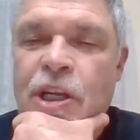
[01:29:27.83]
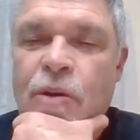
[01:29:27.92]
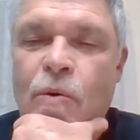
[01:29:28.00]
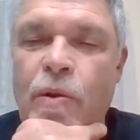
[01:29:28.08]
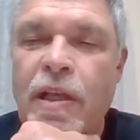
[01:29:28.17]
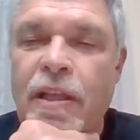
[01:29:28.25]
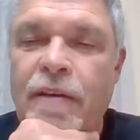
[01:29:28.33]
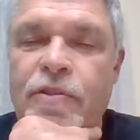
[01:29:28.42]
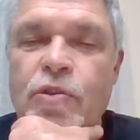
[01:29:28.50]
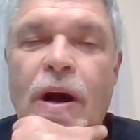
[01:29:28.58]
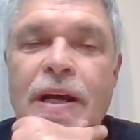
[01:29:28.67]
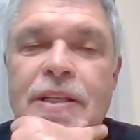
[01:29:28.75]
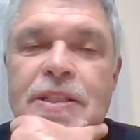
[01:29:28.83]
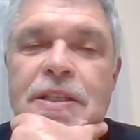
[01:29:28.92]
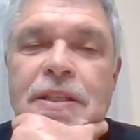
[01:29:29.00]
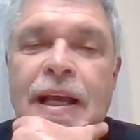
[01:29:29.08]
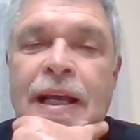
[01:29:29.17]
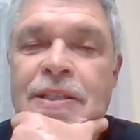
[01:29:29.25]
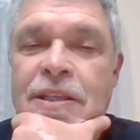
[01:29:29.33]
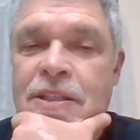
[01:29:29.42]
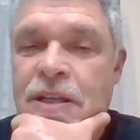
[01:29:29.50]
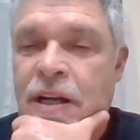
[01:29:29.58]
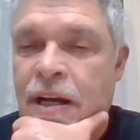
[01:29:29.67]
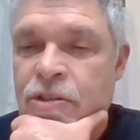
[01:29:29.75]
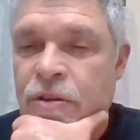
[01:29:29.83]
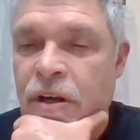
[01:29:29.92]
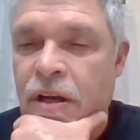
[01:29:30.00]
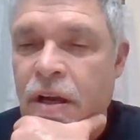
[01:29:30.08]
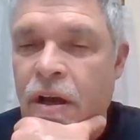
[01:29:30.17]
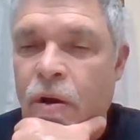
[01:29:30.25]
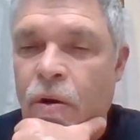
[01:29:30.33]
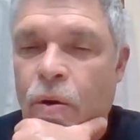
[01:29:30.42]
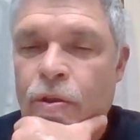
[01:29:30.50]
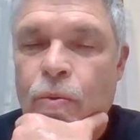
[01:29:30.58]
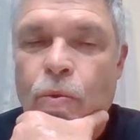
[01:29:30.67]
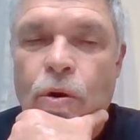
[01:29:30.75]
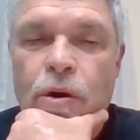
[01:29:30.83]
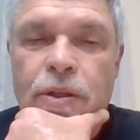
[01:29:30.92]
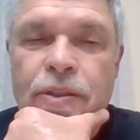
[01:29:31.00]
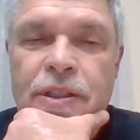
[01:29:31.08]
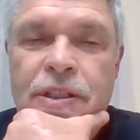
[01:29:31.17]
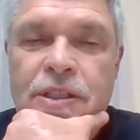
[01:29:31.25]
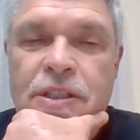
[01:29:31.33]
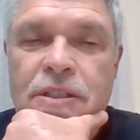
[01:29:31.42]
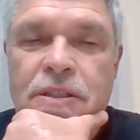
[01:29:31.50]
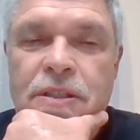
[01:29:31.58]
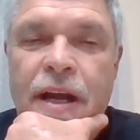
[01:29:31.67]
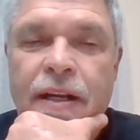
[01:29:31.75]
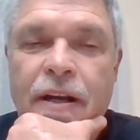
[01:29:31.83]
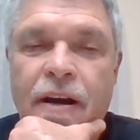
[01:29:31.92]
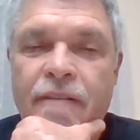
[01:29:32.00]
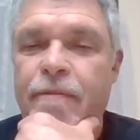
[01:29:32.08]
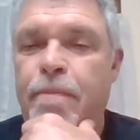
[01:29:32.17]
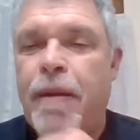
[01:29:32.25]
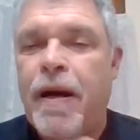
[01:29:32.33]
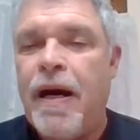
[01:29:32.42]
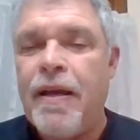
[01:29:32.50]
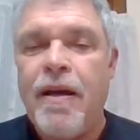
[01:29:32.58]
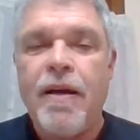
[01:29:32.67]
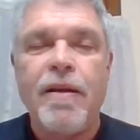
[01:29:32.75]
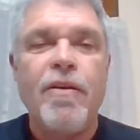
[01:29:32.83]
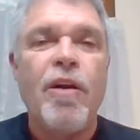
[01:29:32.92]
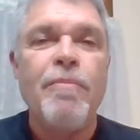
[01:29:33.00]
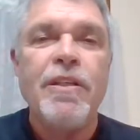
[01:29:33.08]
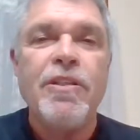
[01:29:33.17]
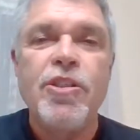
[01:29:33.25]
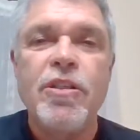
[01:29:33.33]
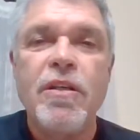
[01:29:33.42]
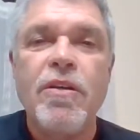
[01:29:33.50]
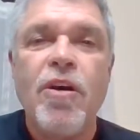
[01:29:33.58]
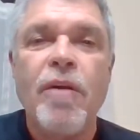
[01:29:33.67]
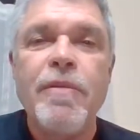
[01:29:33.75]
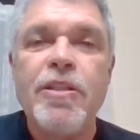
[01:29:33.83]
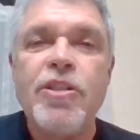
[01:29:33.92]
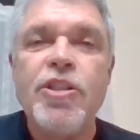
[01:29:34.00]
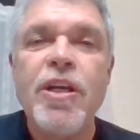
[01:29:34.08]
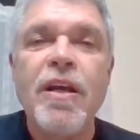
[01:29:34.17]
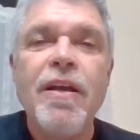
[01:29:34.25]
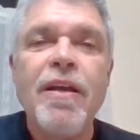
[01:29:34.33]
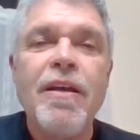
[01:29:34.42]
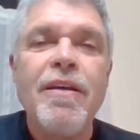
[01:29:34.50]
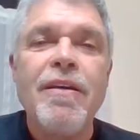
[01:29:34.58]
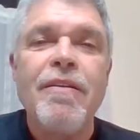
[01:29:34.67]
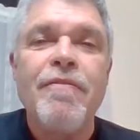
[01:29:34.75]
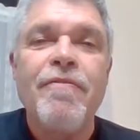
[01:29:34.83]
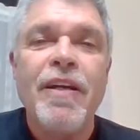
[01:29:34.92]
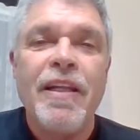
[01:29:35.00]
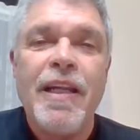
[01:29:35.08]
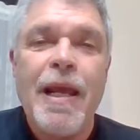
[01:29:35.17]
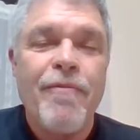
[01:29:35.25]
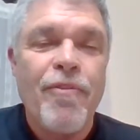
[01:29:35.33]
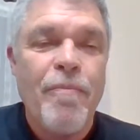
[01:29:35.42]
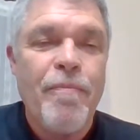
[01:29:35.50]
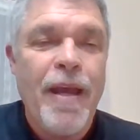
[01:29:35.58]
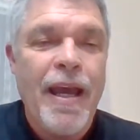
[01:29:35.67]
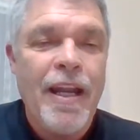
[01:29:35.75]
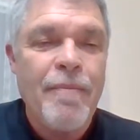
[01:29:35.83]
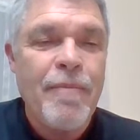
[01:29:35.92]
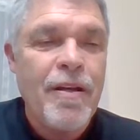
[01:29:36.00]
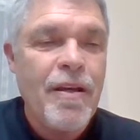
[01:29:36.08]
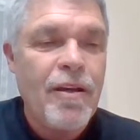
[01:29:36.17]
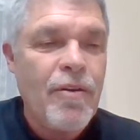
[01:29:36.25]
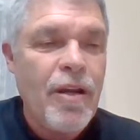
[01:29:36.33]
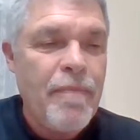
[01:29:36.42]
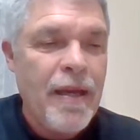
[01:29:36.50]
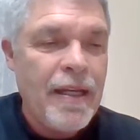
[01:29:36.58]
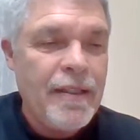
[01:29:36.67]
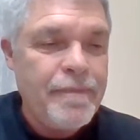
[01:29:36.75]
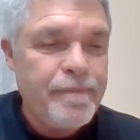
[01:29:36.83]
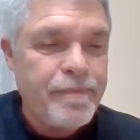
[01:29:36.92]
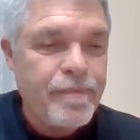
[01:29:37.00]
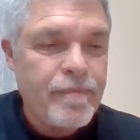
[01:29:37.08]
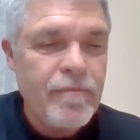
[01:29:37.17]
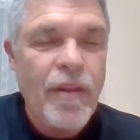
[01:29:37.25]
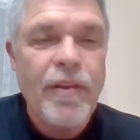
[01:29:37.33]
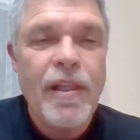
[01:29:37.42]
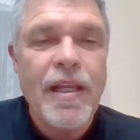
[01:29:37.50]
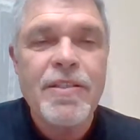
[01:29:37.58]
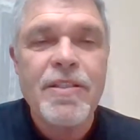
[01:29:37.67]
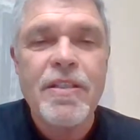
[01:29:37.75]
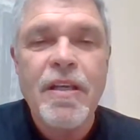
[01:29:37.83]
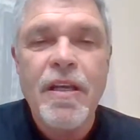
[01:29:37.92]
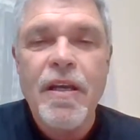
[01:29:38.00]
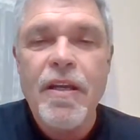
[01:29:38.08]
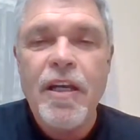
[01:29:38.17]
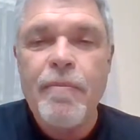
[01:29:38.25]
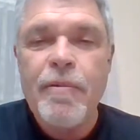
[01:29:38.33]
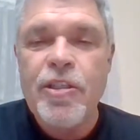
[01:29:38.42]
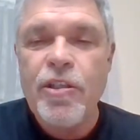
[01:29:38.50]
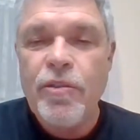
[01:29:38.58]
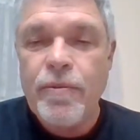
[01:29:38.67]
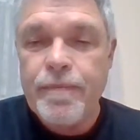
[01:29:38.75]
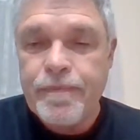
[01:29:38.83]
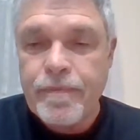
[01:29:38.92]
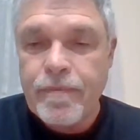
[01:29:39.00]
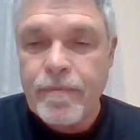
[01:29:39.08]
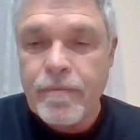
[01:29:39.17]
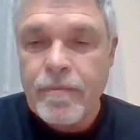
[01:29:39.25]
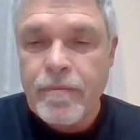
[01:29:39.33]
Was it You Only Live Twice, Nancy Sinatra? Or The World Is Not Enough by Garbage? Funny name for a band, but a great band nonetheless. Number 2,